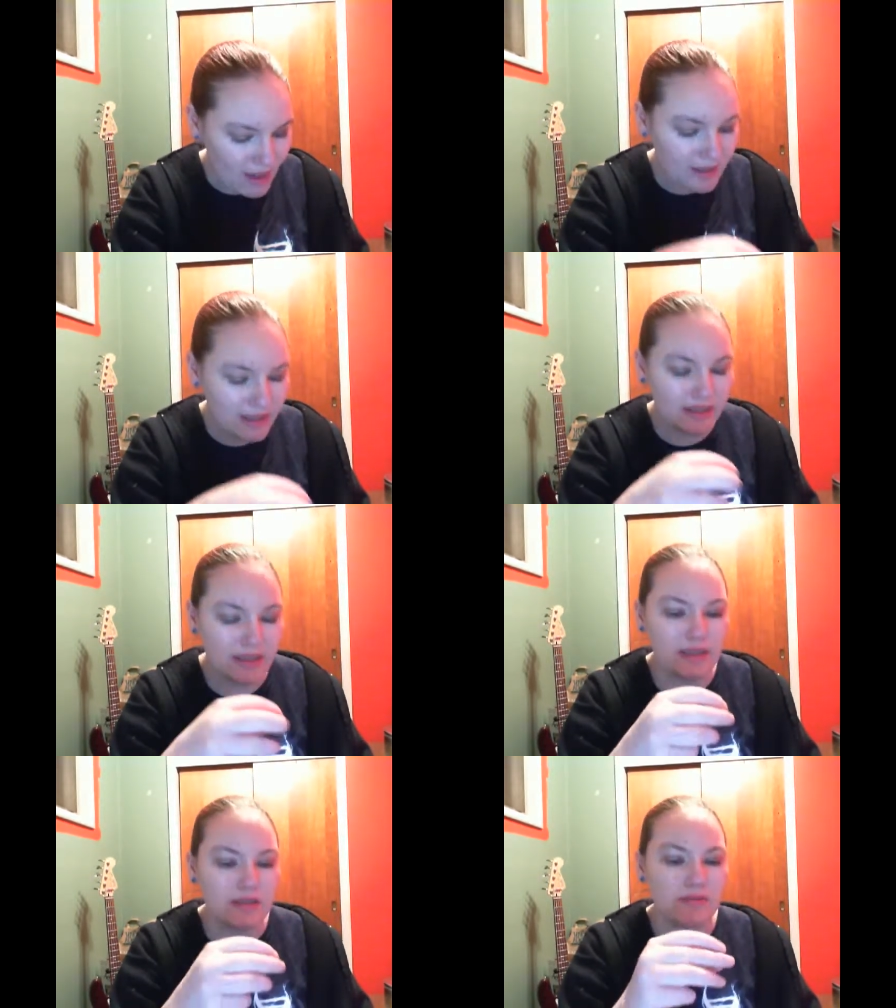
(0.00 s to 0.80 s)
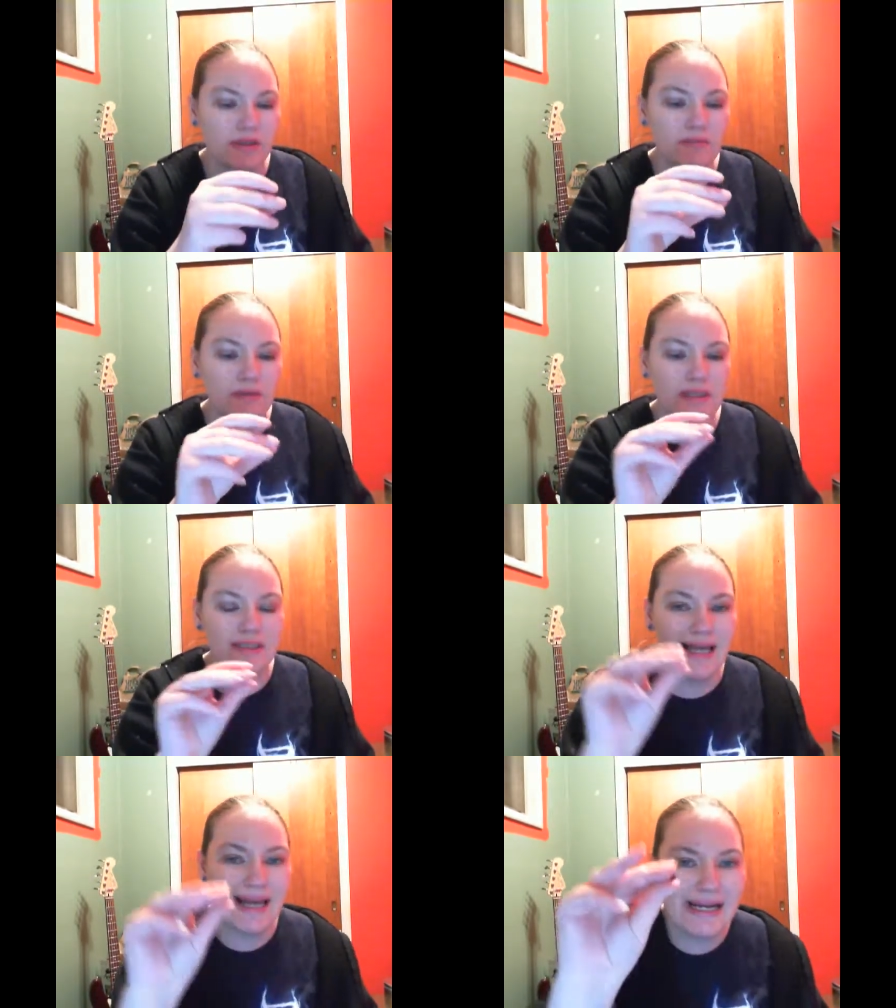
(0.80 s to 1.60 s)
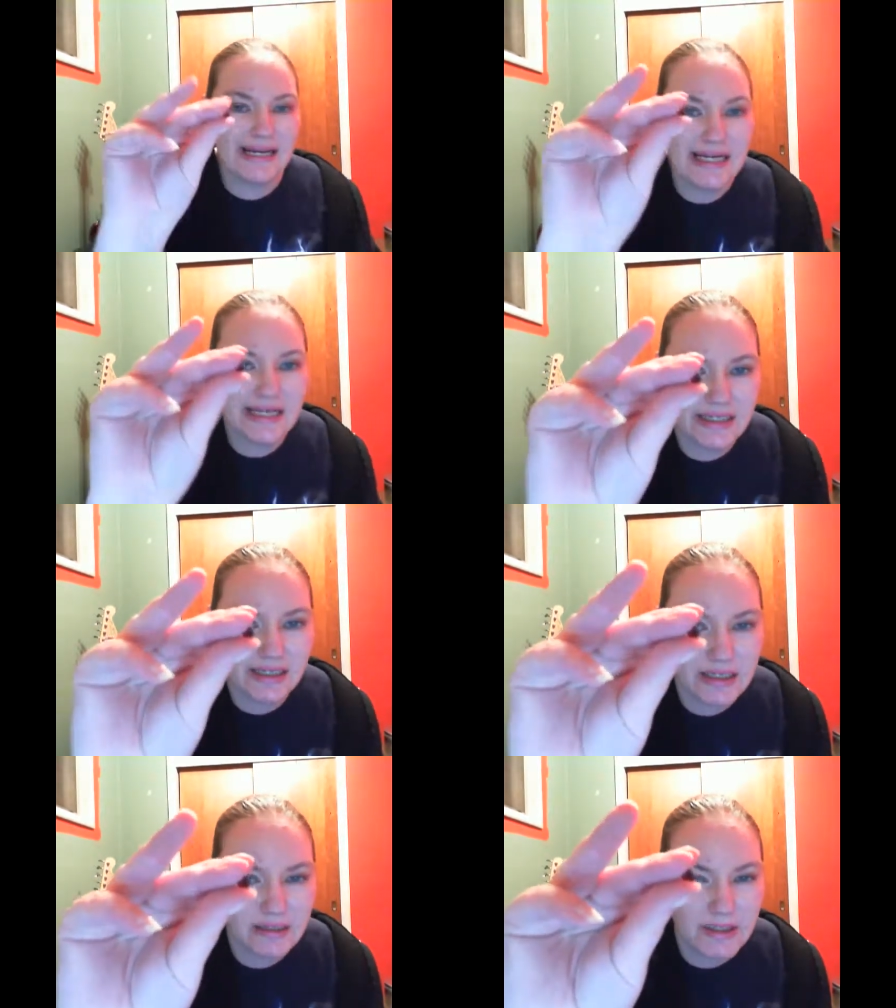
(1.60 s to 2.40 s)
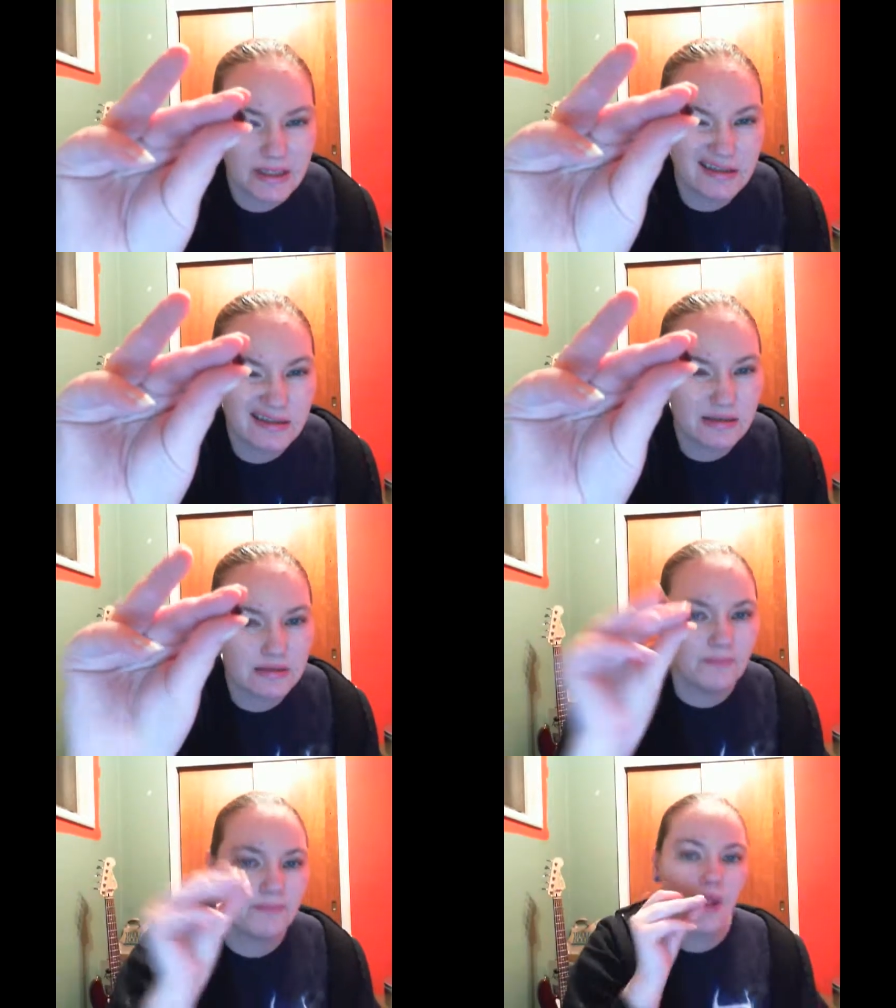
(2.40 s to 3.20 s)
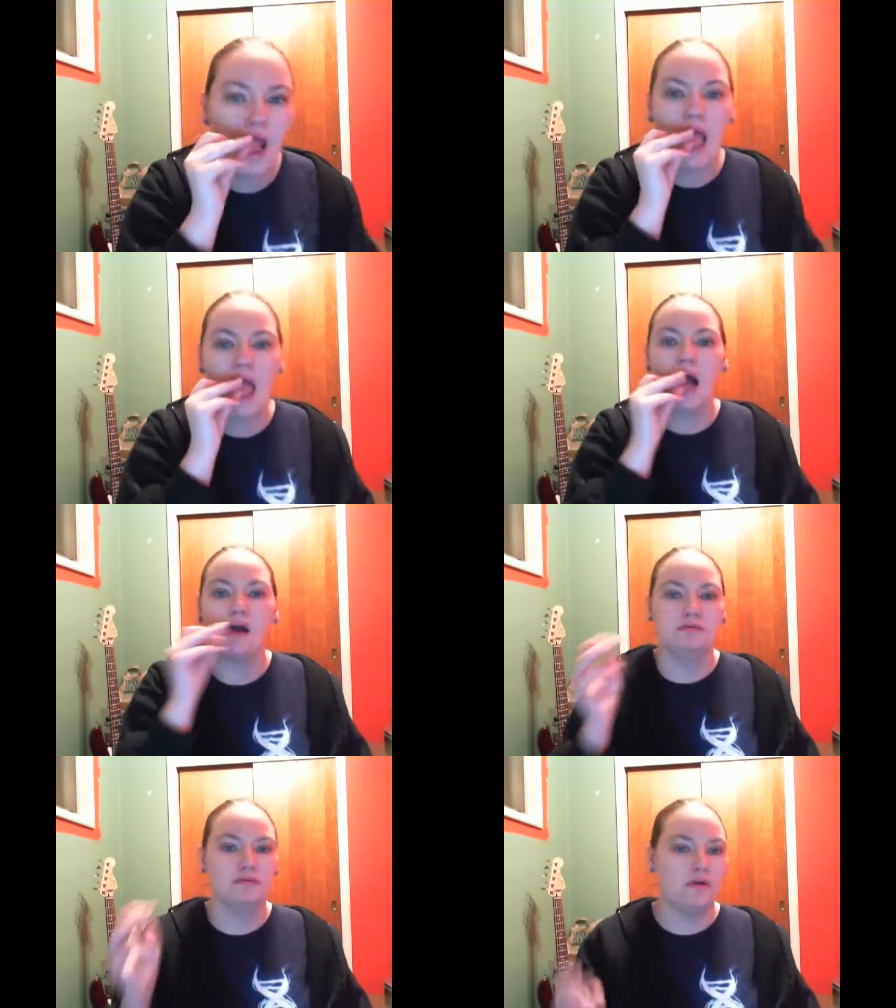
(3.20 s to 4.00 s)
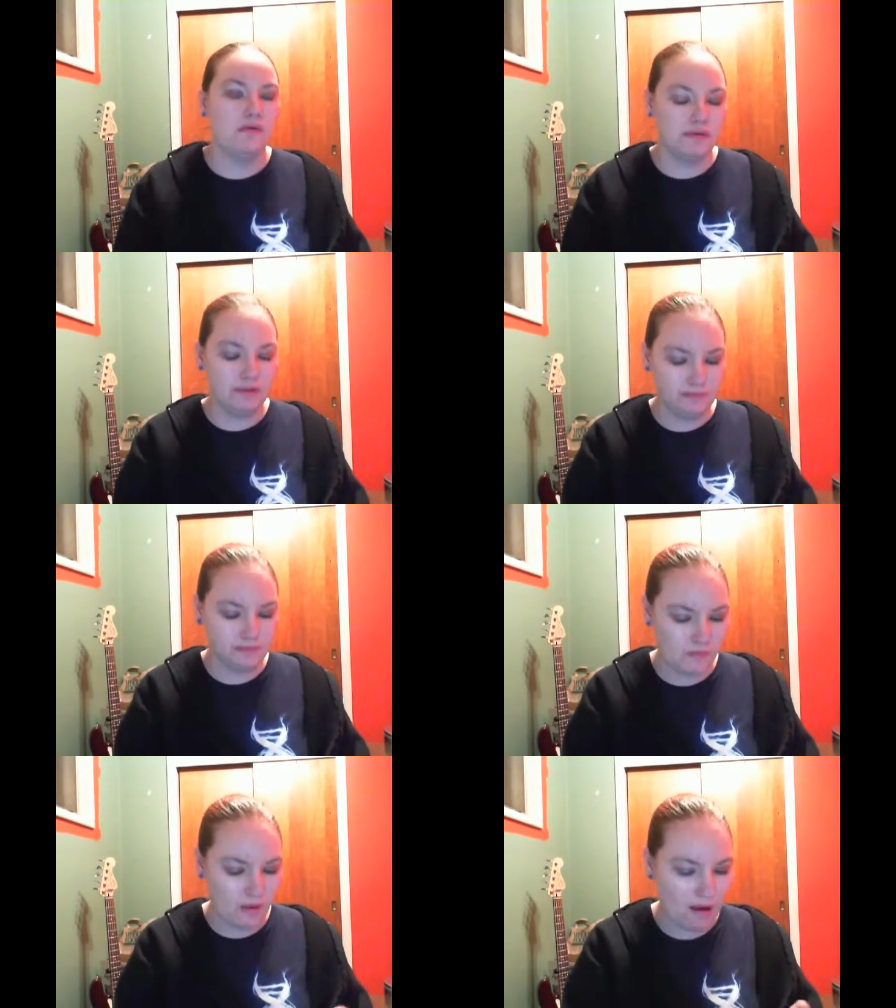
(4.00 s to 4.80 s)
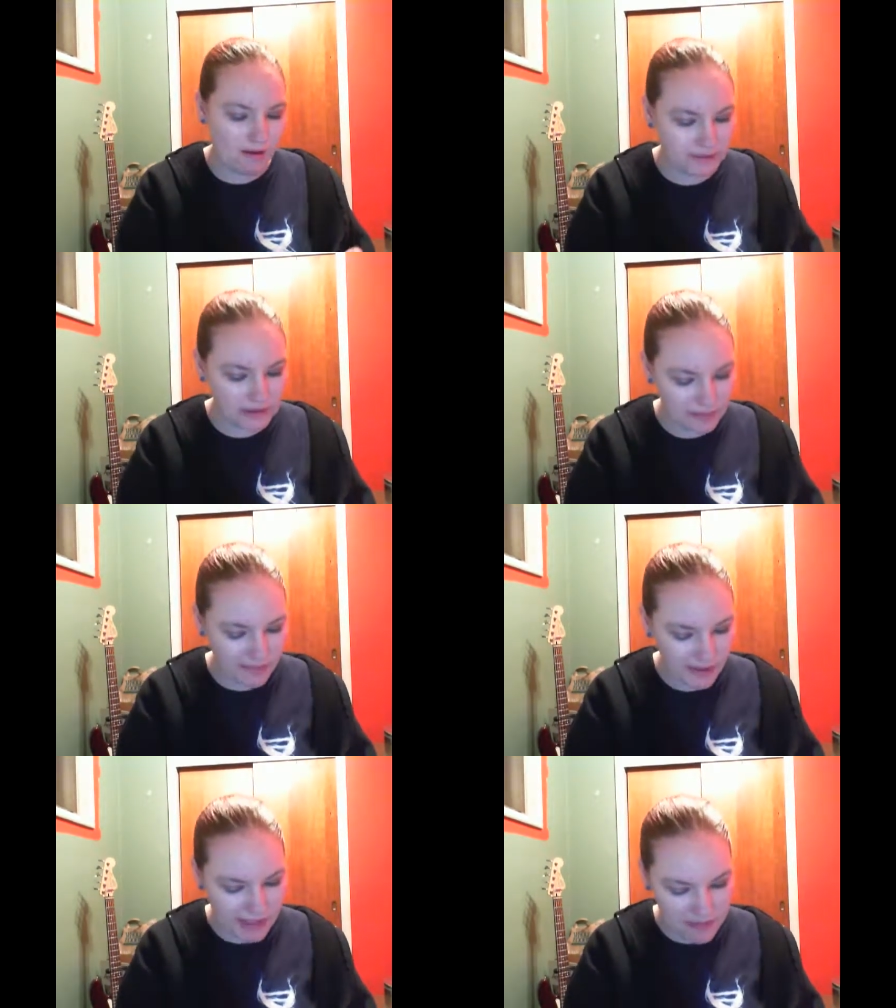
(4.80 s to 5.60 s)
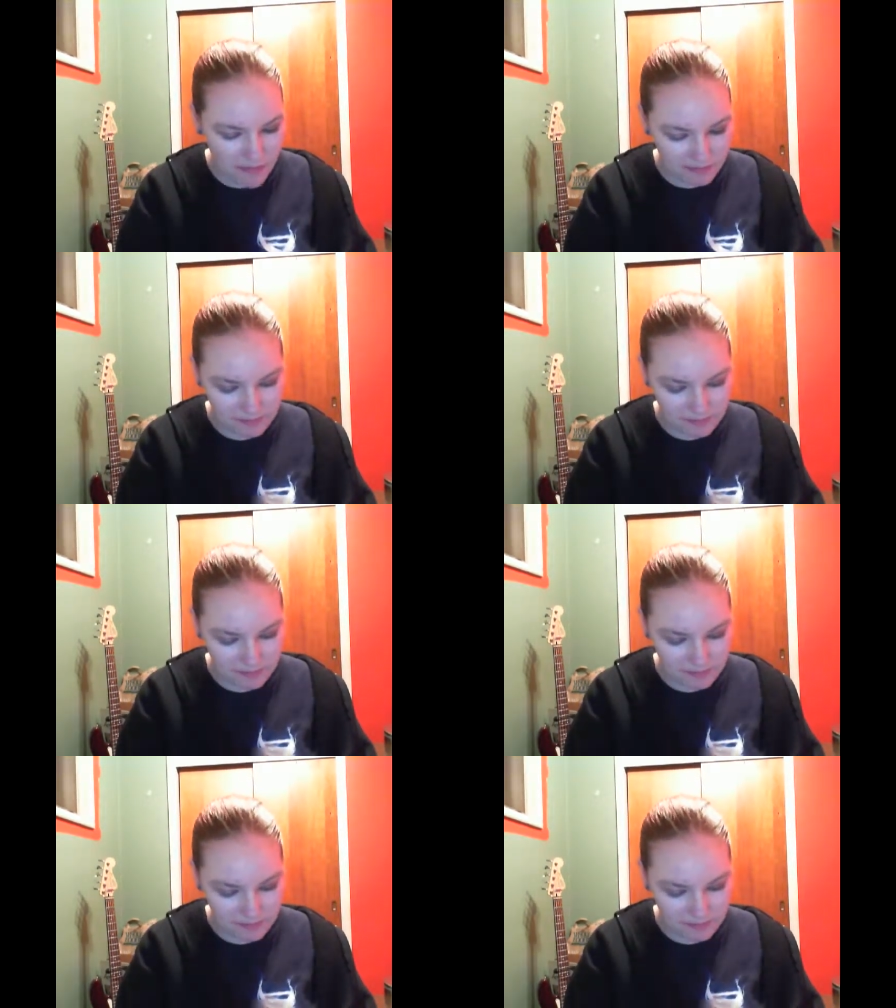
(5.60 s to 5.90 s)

And then I think these really, really tiny, tiny pieces, those are lingonberries.